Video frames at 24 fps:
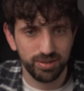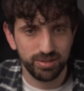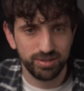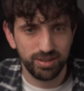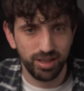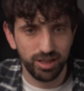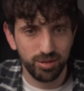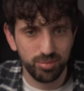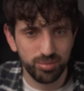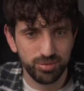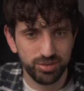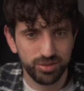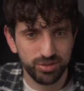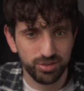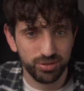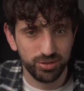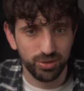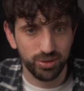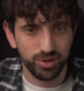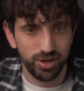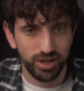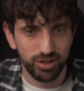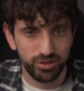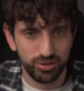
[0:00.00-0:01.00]
types.
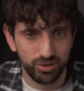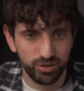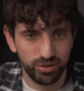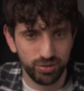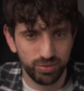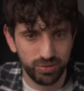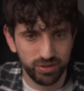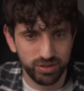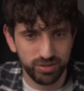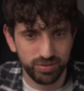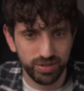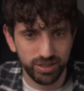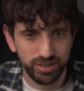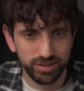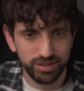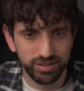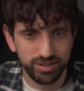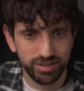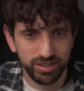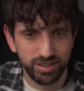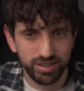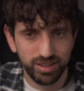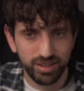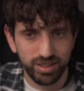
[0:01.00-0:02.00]
So I just fixed that,
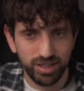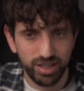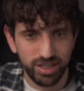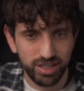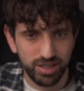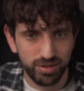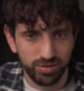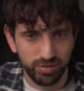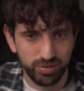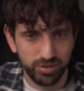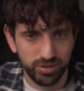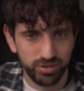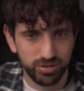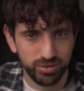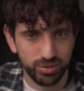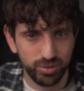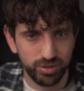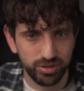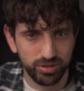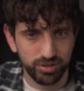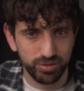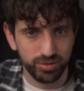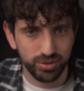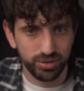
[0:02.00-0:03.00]
and I fixed the
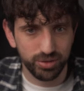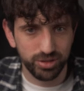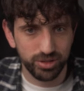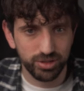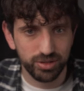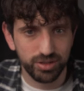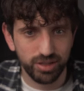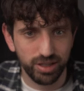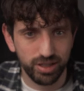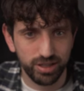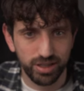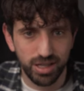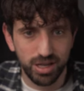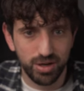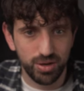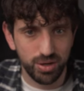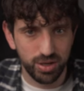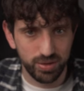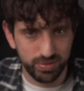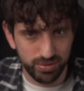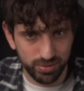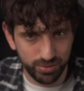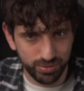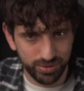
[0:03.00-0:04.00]
rest of the code, and now
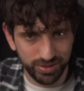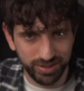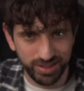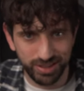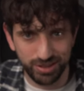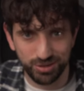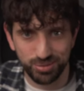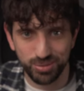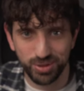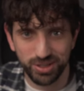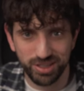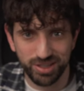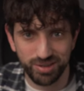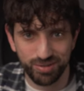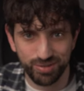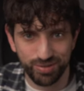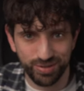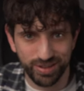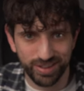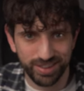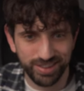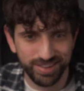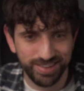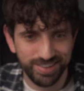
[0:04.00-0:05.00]
everything is working
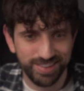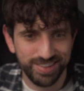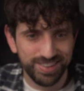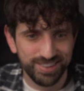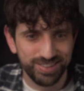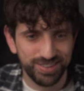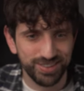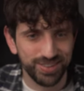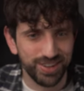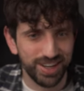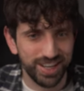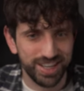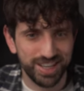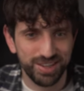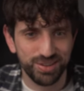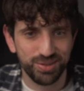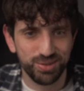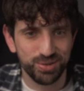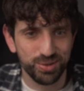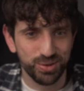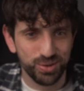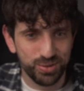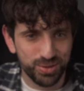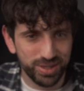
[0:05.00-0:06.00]
fine. So I can
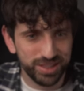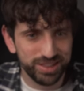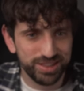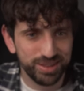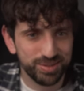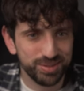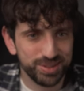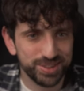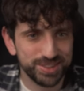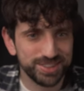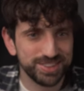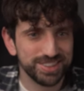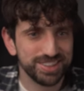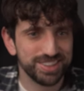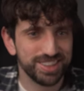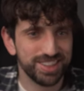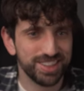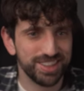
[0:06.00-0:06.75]
do a quick demo.